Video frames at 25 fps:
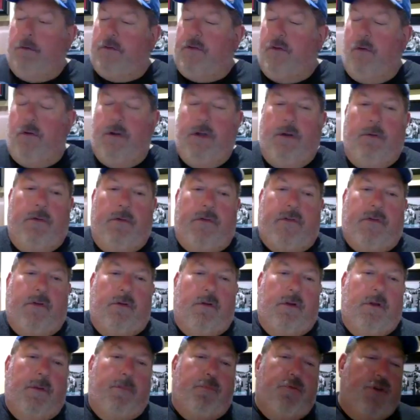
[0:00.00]
Tony, we
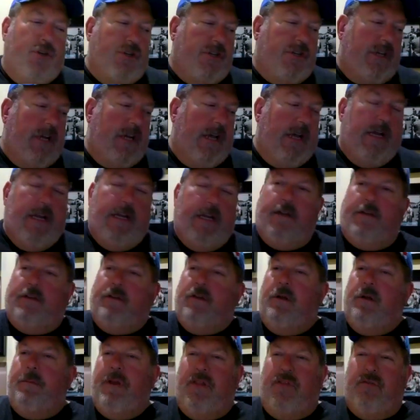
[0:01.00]
certainly appreciate it. It's
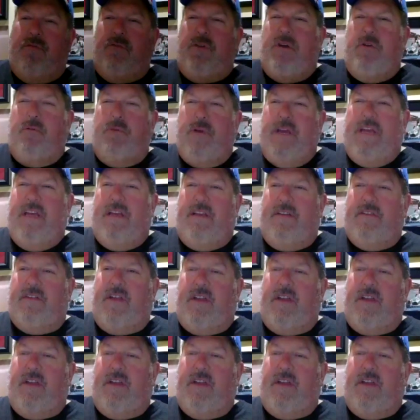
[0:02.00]
going to be 3 weeks.